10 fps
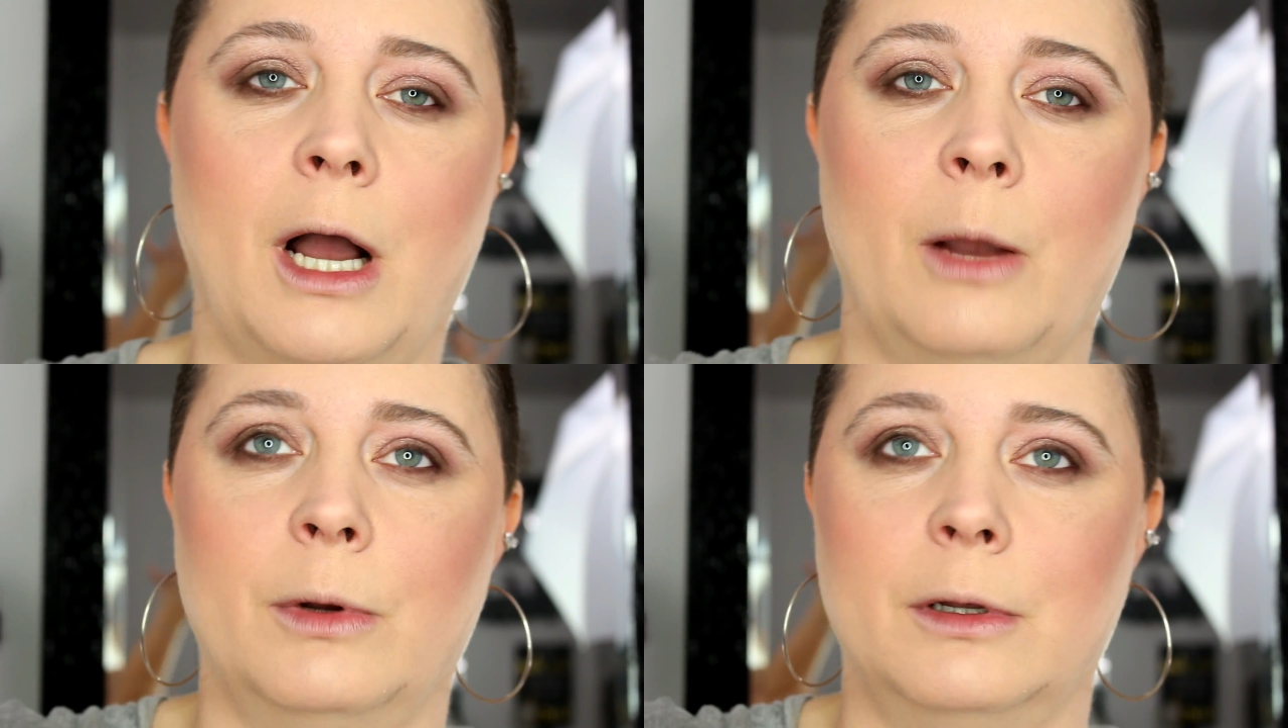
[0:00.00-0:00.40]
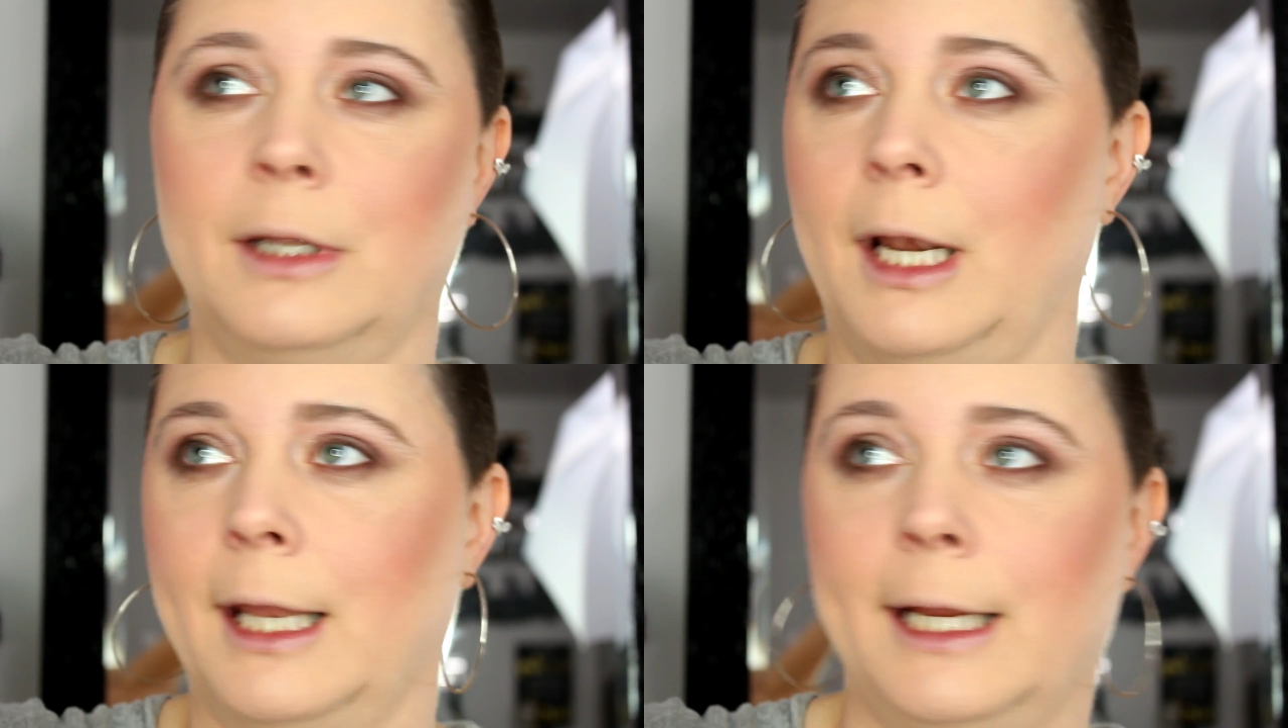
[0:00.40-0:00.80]
I
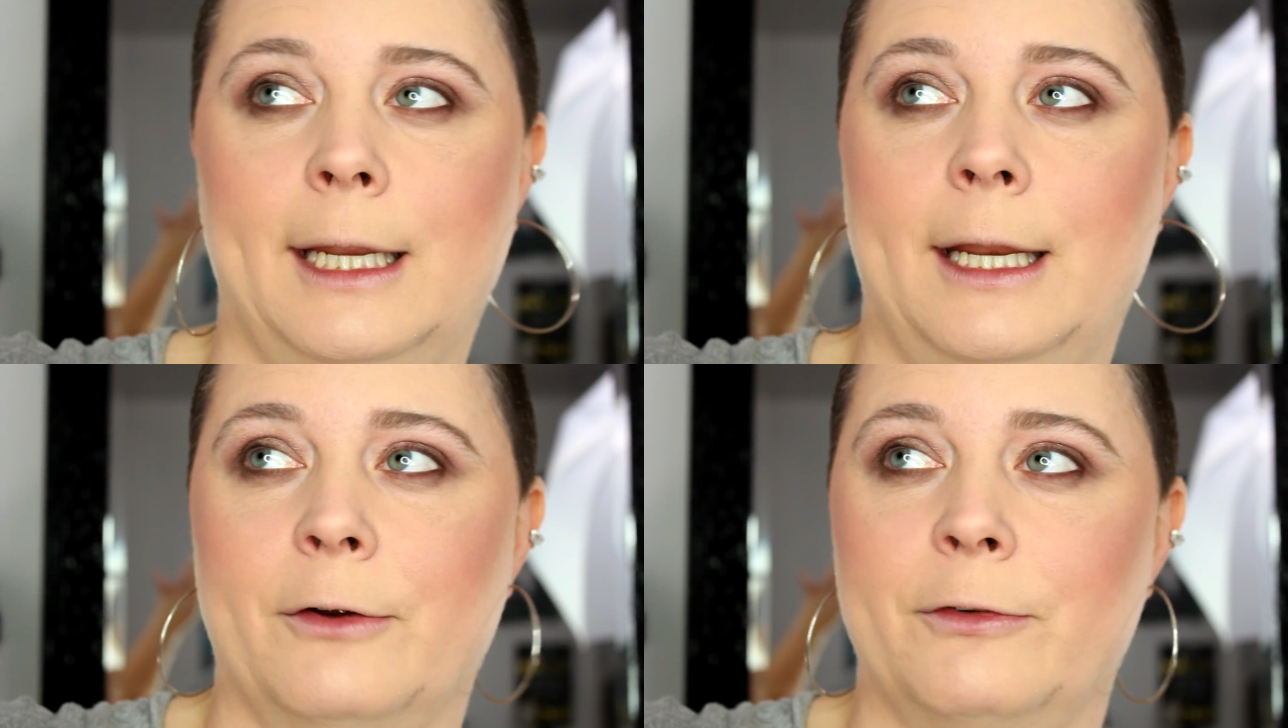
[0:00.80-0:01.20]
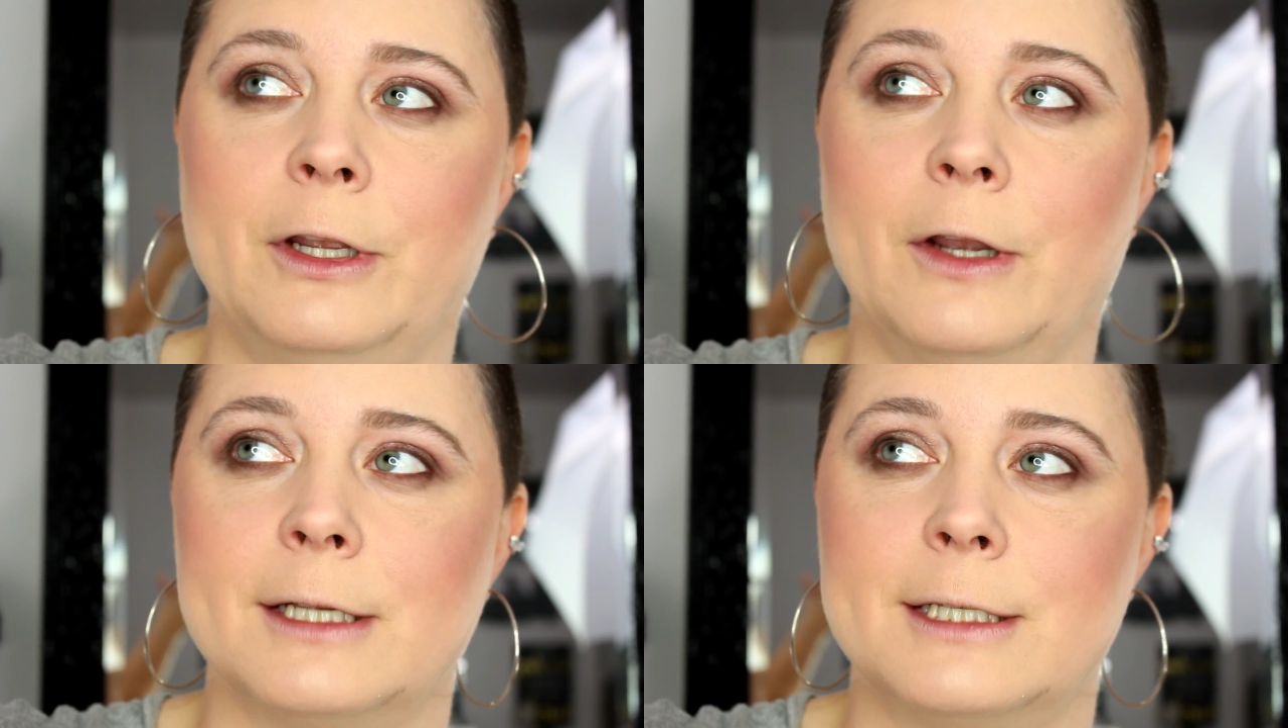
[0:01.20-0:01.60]
will link it here
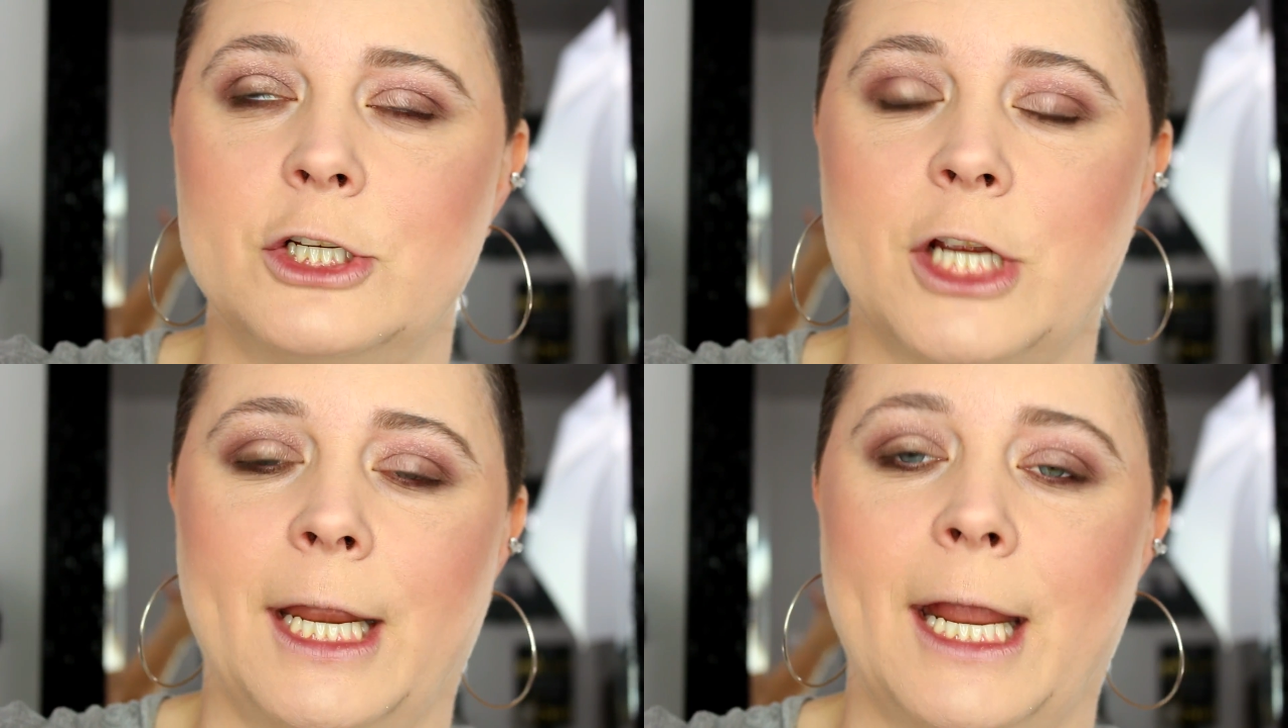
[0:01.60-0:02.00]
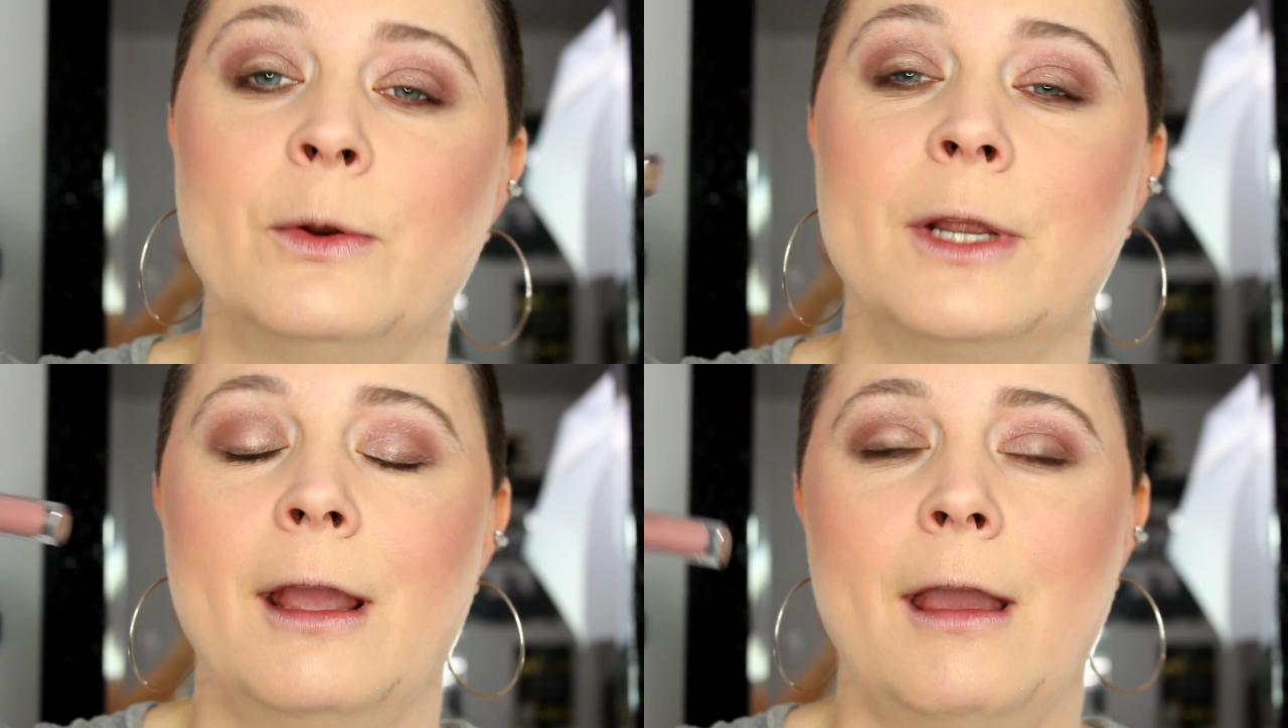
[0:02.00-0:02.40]
for you guys to check it
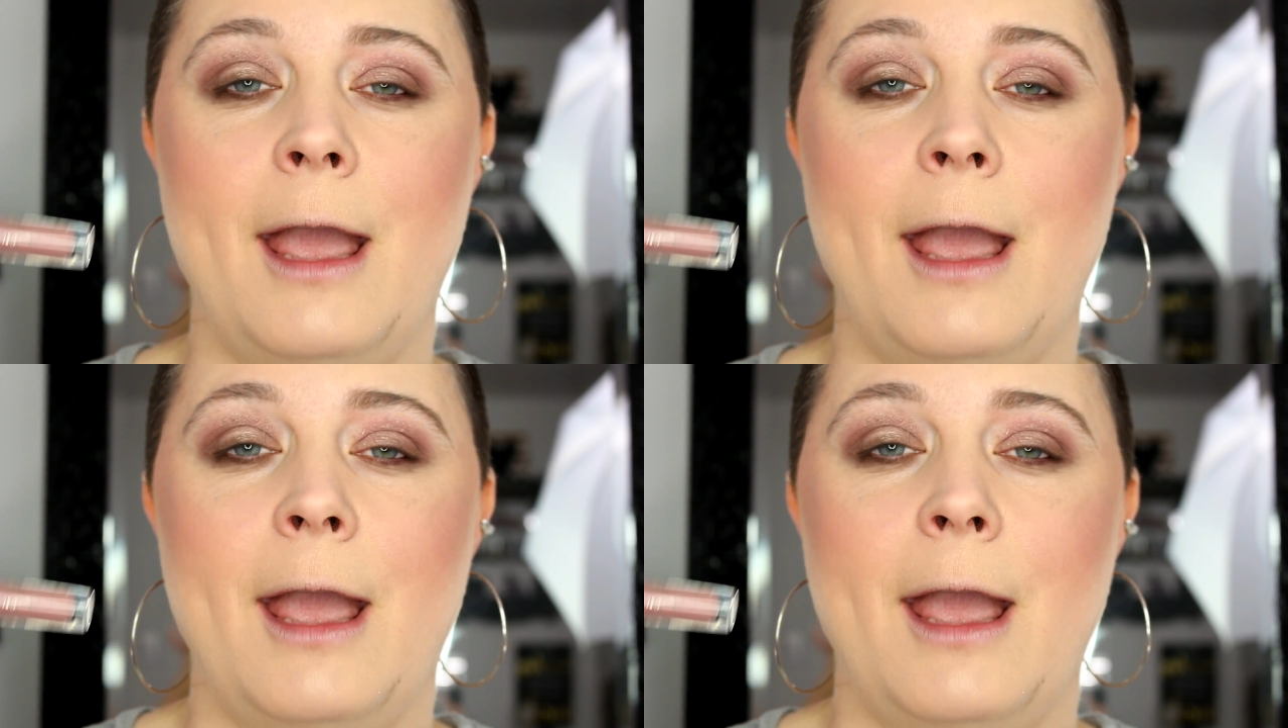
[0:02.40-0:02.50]
out.